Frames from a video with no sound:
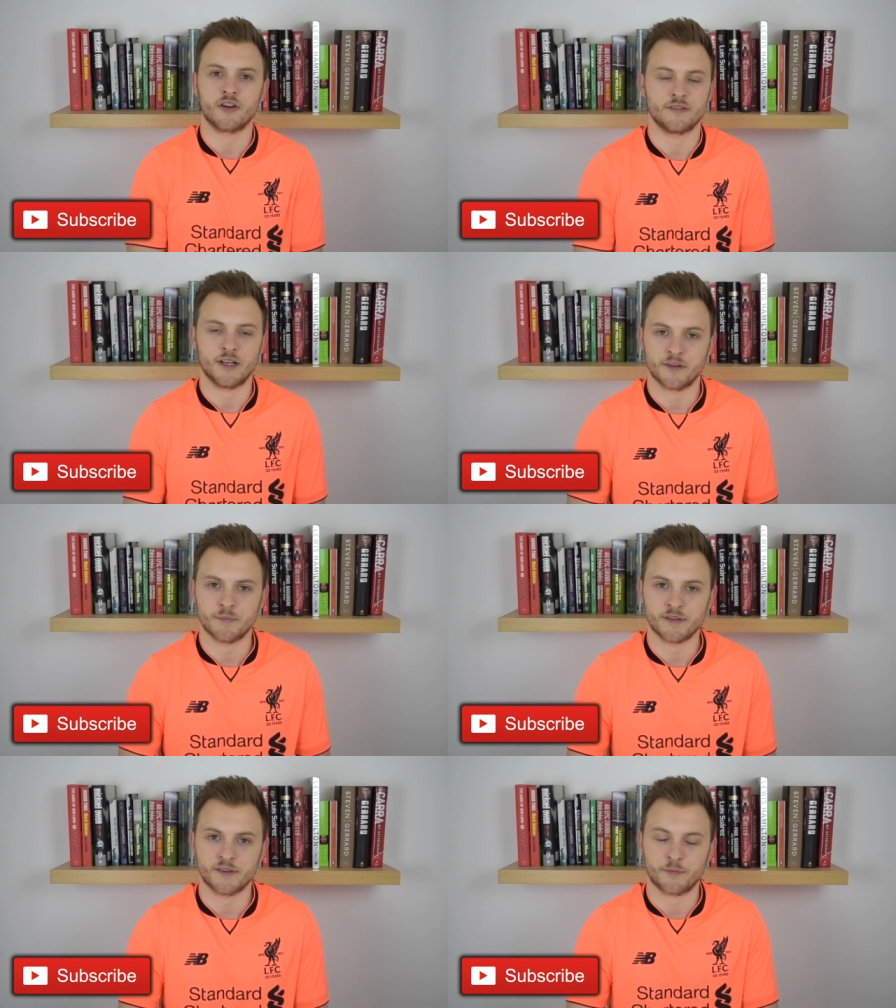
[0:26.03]
got down to
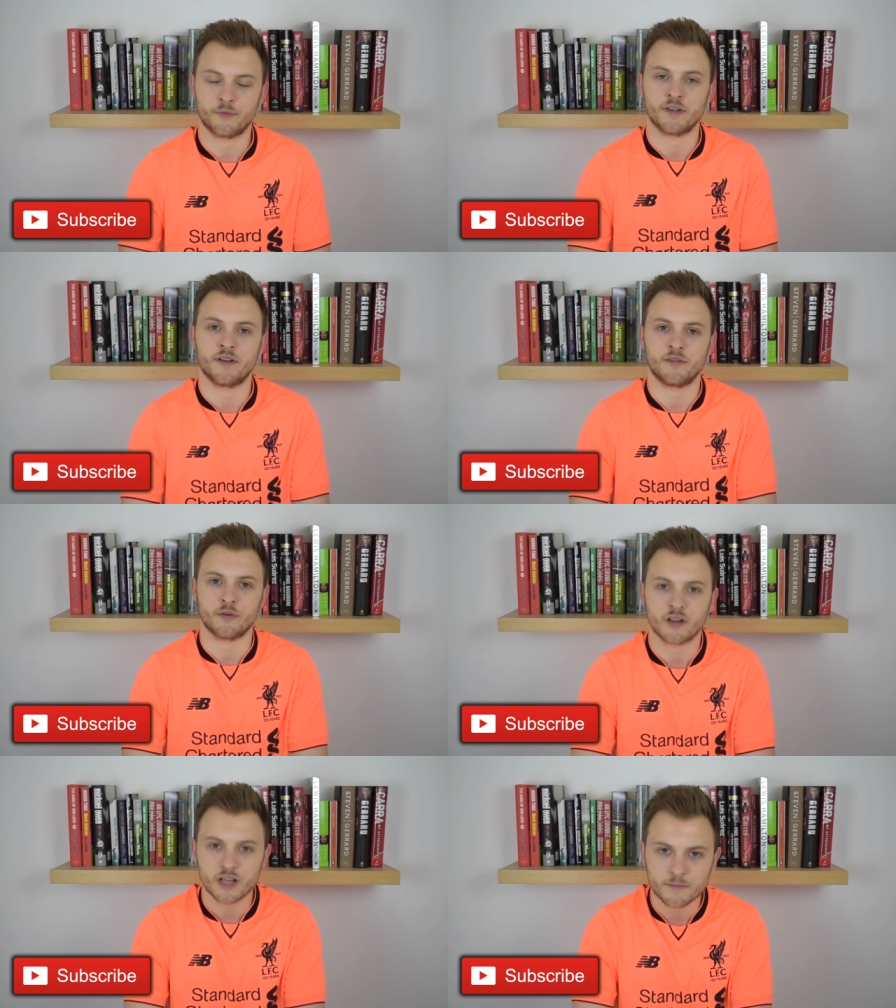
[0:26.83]
business between the two
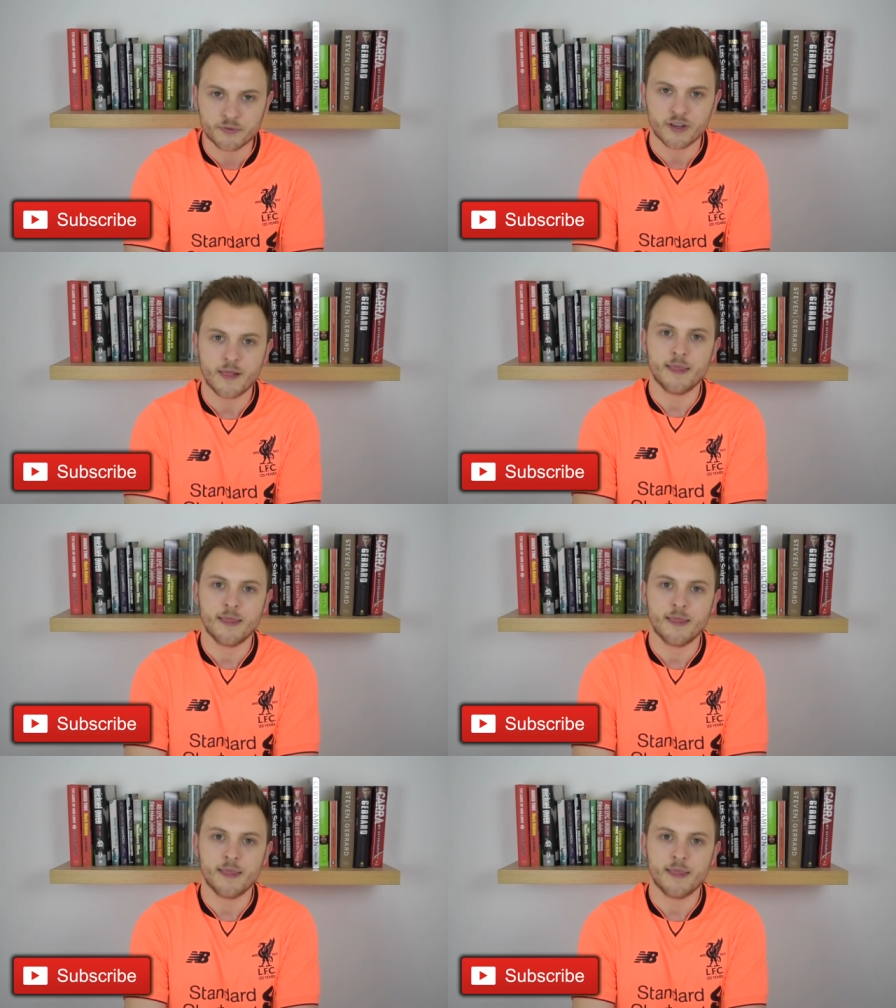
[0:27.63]
clubs,